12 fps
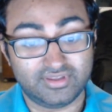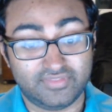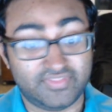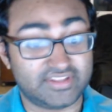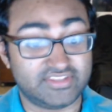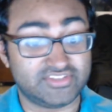
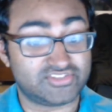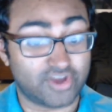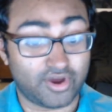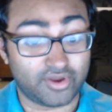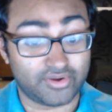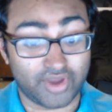that he
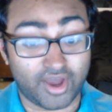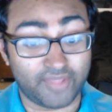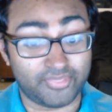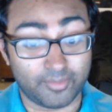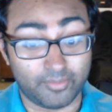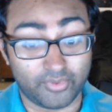saw
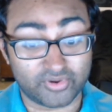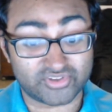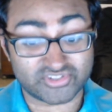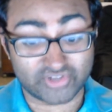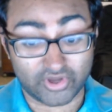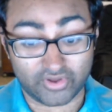not the book
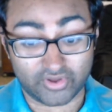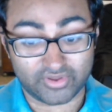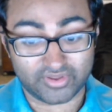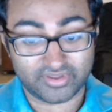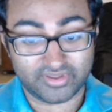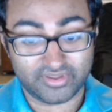stall,
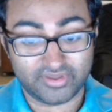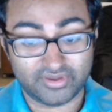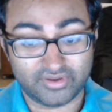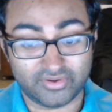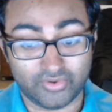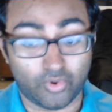
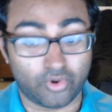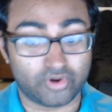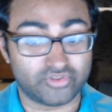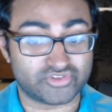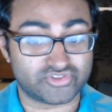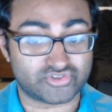nor
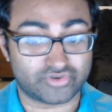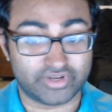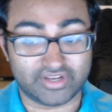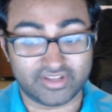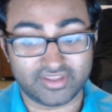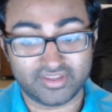the
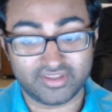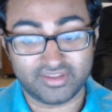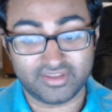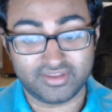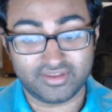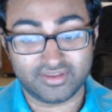street,
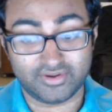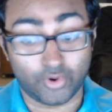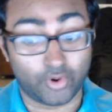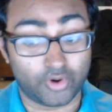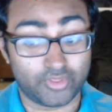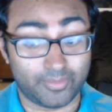
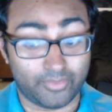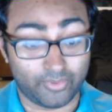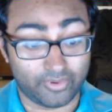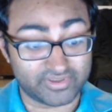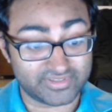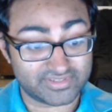nor the
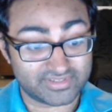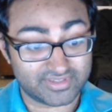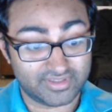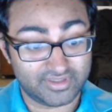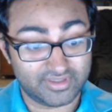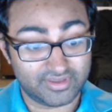boys,
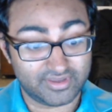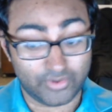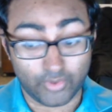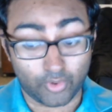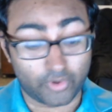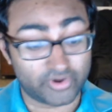
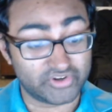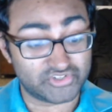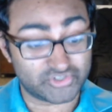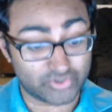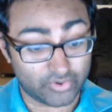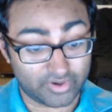nor in
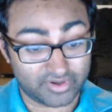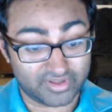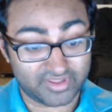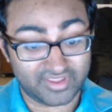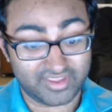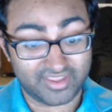short
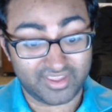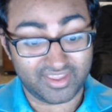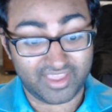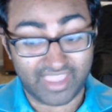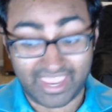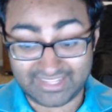
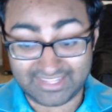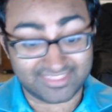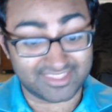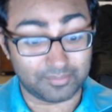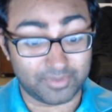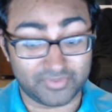
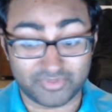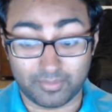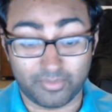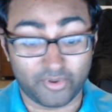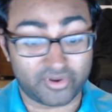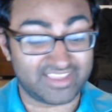anything but the
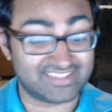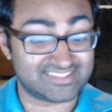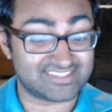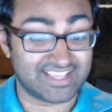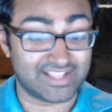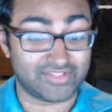book
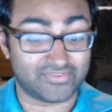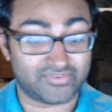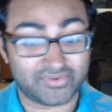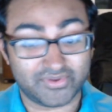itself,